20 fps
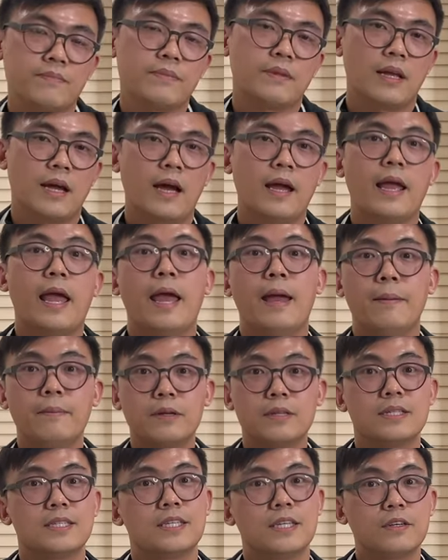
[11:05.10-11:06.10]
I am
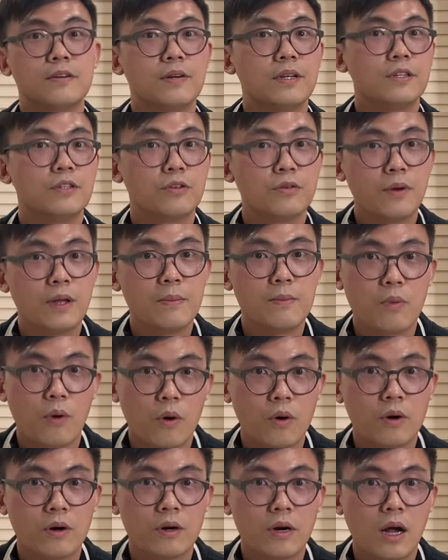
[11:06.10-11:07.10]
considering doing
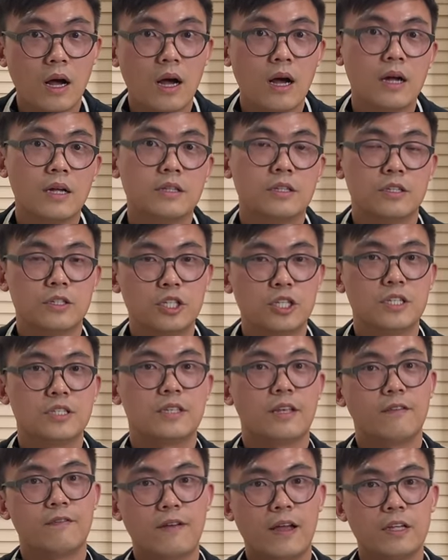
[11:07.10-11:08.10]
more on the
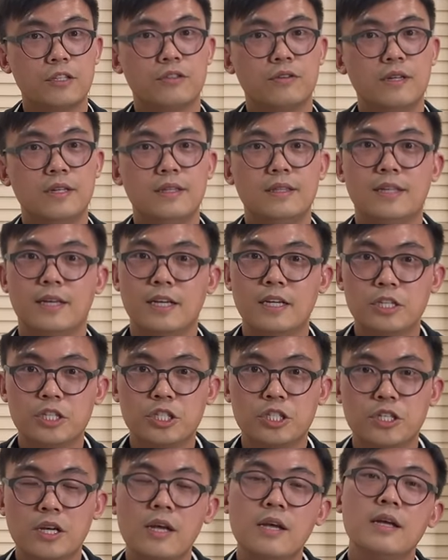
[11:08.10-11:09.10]
Cheesecake Factory
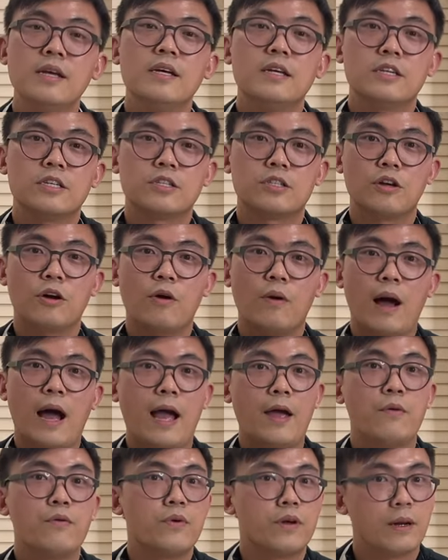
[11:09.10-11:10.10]
dish. So I
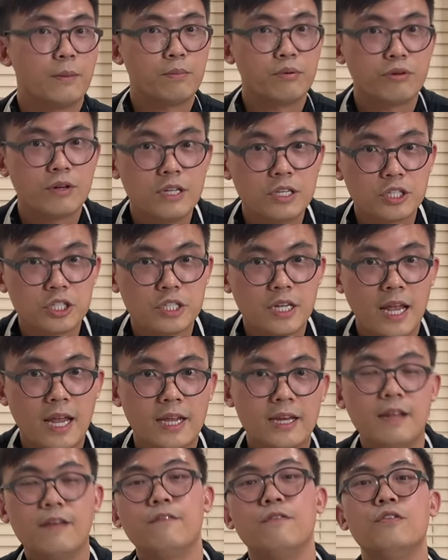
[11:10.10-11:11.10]
would
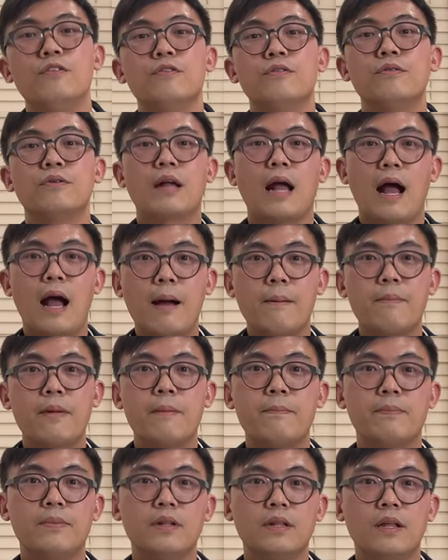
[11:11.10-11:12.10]
appreciate if you
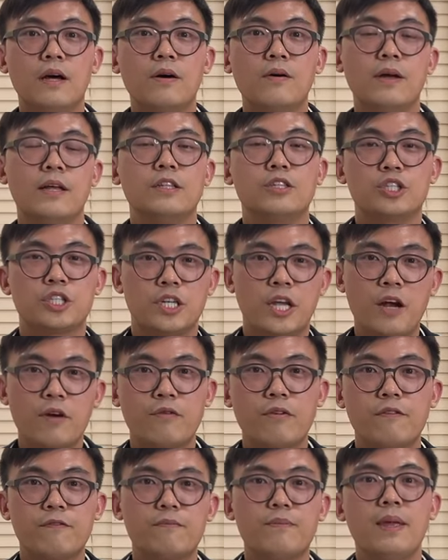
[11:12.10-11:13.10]
comment below and share
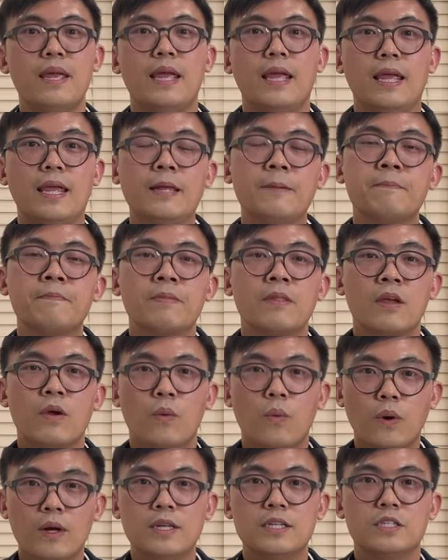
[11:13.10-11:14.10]
with me,
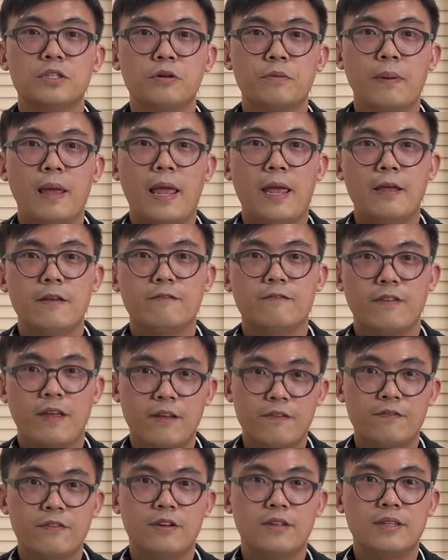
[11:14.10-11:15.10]
what is your
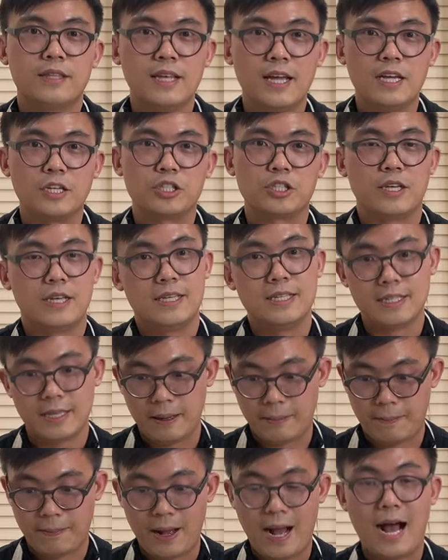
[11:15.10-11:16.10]
favorite dish? Is
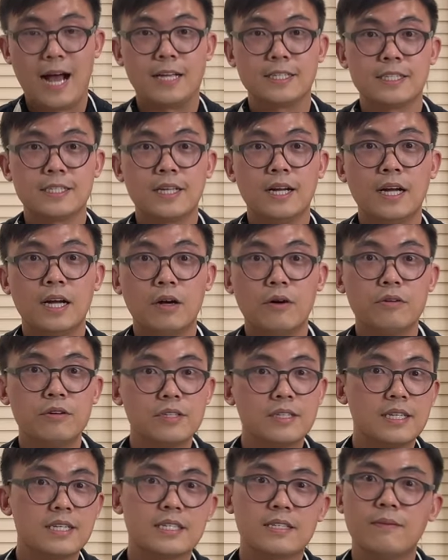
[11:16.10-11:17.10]
it pasta or
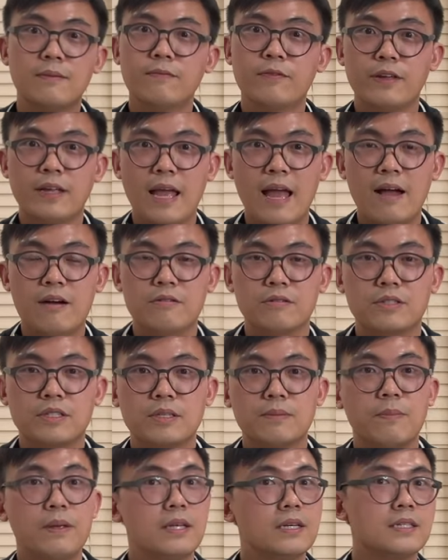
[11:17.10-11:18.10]
is it something else?
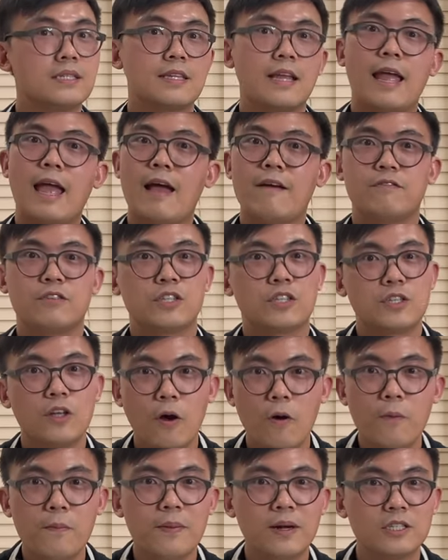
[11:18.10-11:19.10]
Because they have so
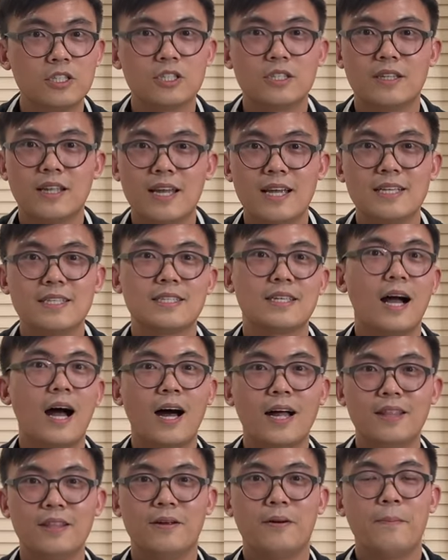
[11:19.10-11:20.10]
much things
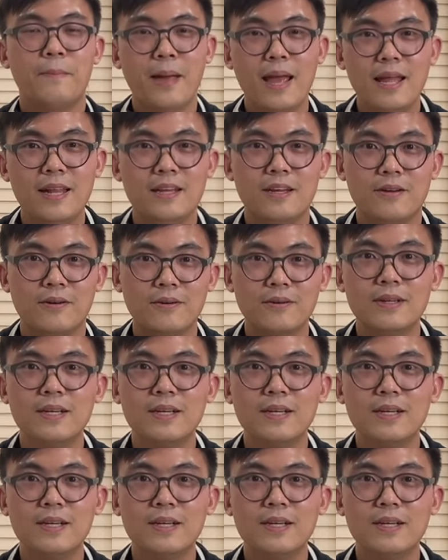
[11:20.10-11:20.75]
on their menu.